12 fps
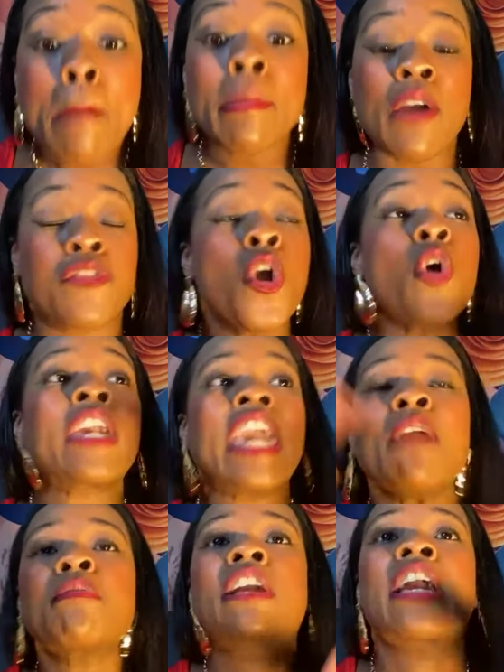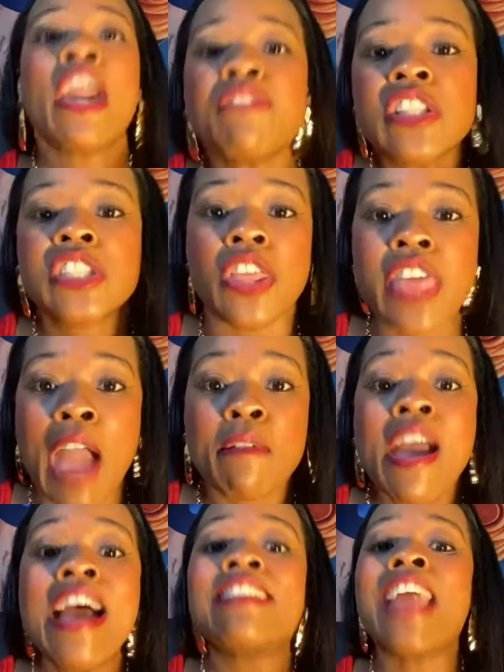But if you keep giving to
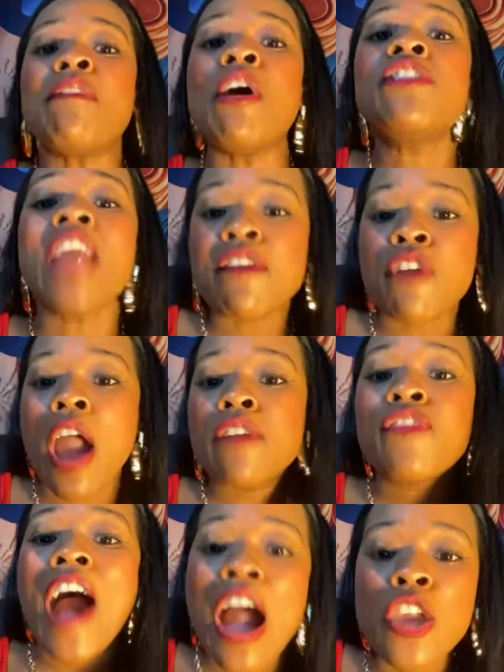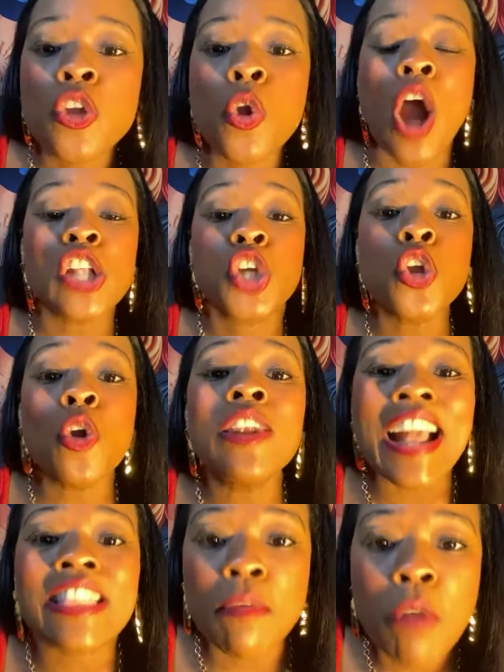them, they will never value you until
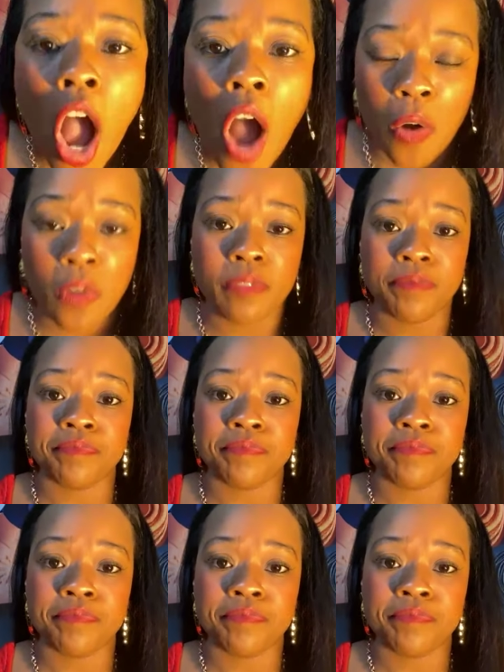you let them go.